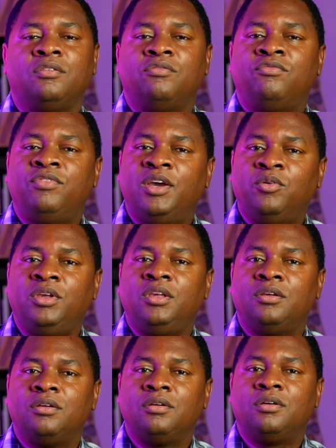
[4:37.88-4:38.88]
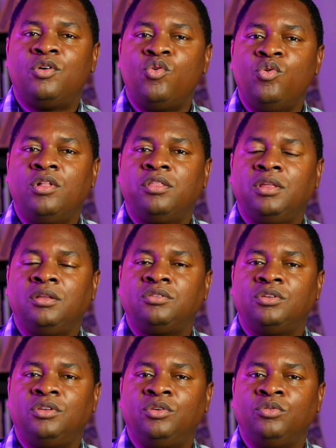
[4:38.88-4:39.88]
very cool thing
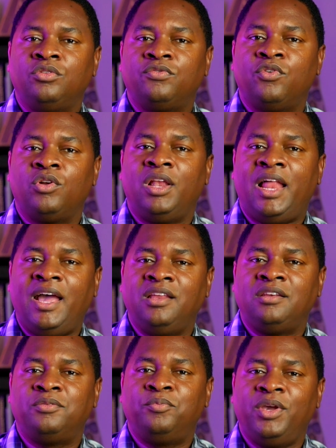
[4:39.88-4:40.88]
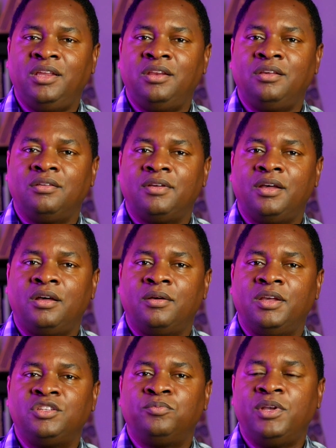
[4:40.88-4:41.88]
to use for light painting,
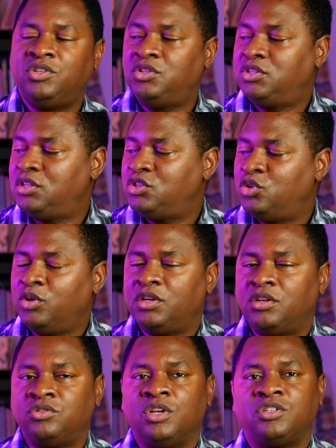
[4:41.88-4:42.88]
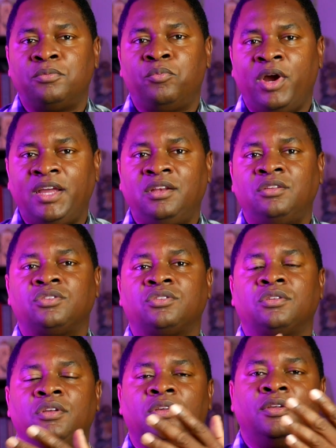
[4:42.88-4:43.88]
especially since you can adjust the brightness.
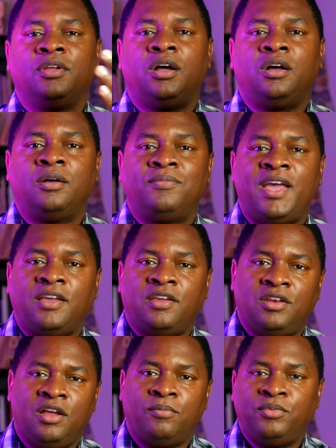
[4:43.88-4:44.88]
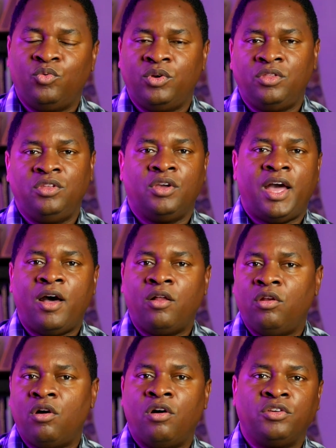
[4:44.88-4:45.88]
That can help you with how
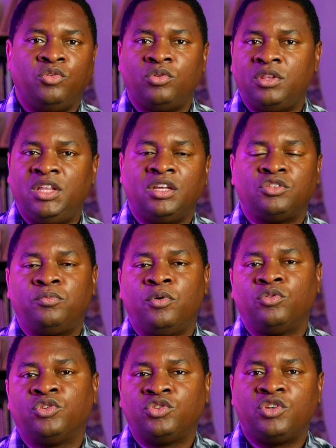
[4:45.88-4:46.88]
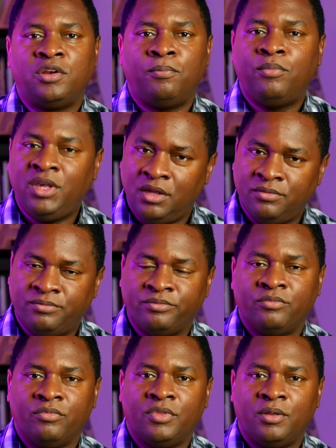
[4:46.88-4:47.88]
long the exposure is going to be.
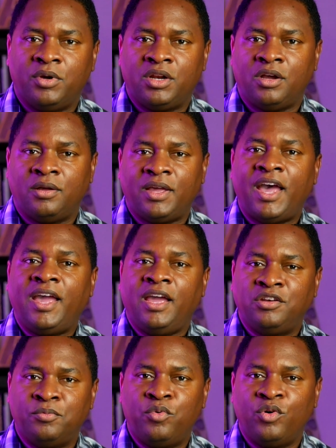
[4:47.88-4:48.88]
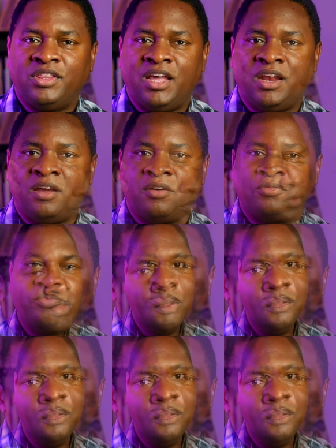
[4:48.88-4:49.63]
But I had to point that out.